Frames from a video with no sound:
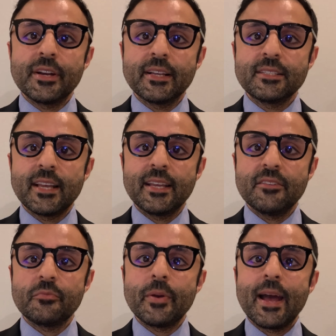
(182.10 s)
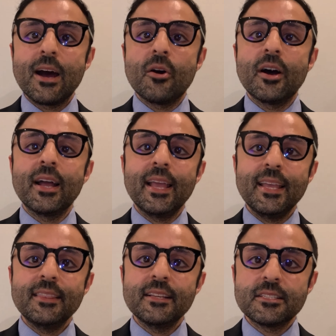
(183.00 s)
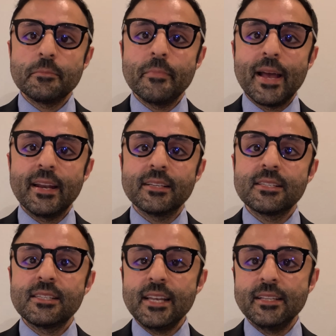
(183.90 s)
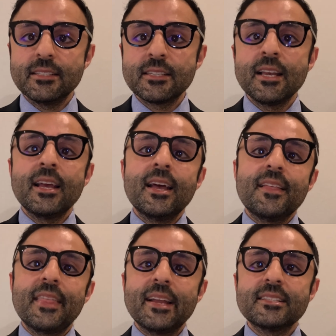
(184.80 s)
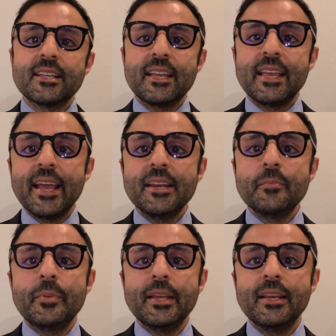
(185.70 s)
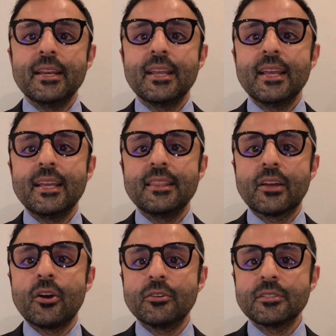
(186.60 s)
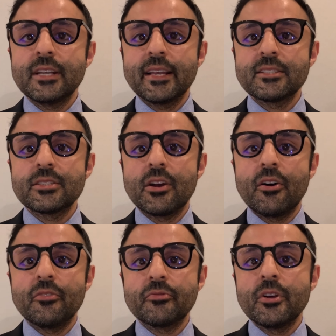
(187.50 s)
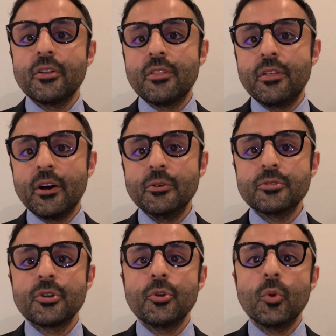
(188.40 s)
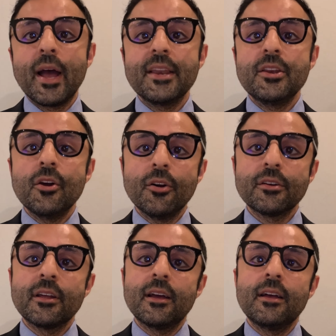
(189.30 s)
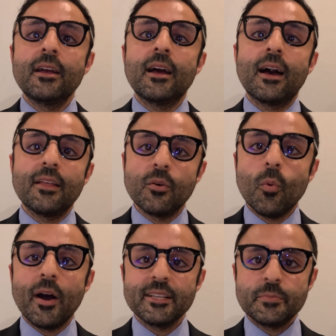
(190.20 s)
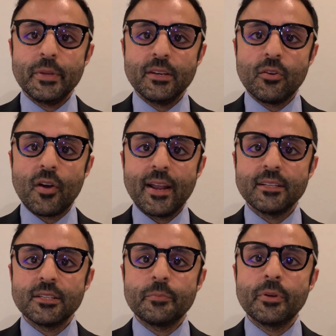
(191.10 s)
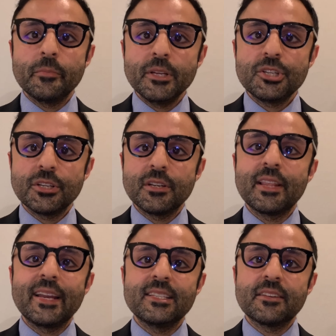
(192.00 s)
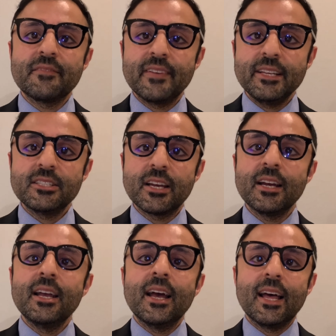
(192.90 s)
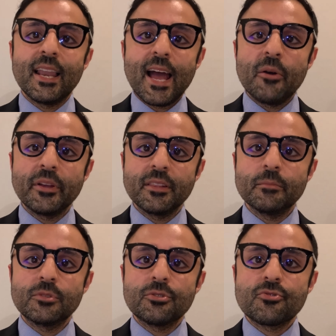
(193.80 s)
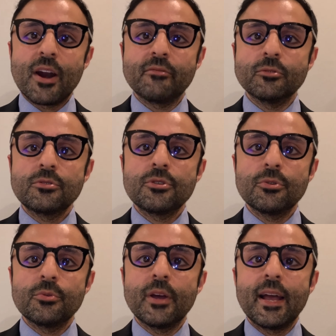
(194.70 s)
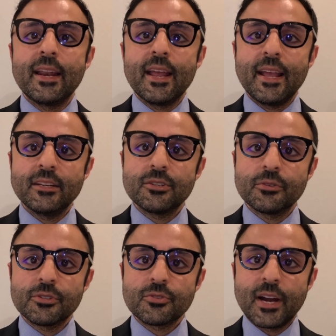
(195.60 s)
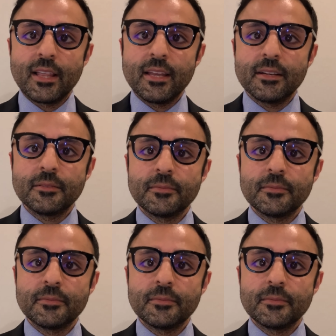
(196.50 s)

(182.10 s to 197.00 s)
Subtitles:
executive power in this manner since, that has again been in the context of those who had not otherwise been granted permission, that is a visa, allowing them to travel to and enter Australia.